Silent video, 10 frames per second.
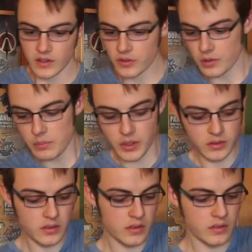3
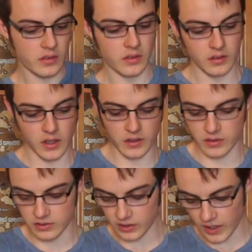buttons, like
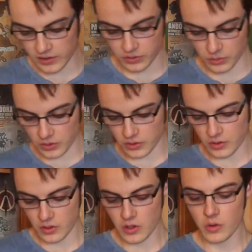this last one,
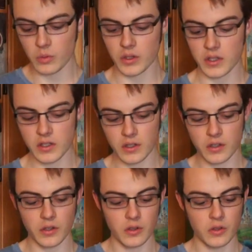one here,